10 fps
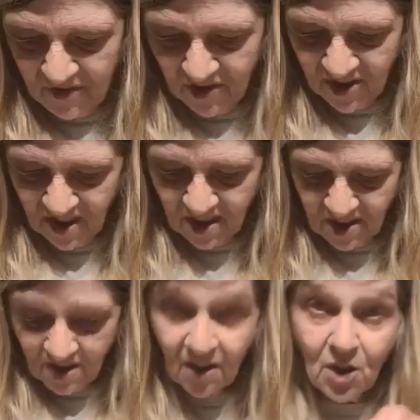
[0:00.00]
if you see
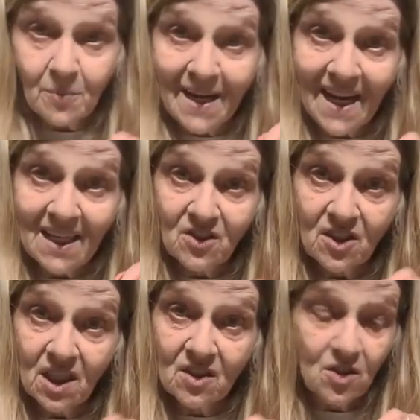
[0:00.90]
these glitter mats,
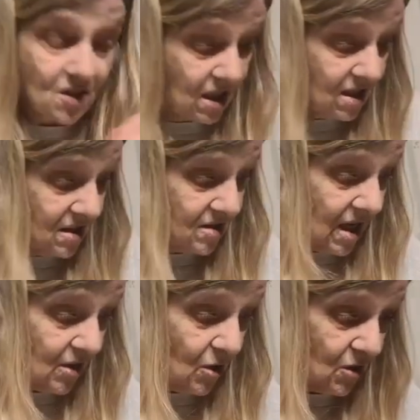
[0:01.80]
these,
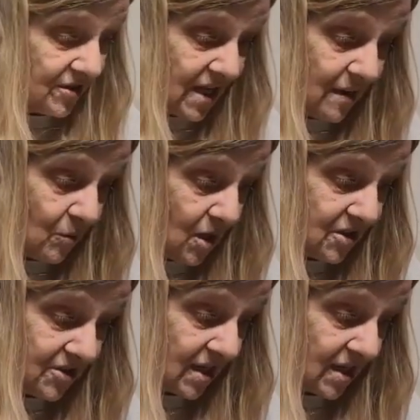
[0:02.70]
and all that was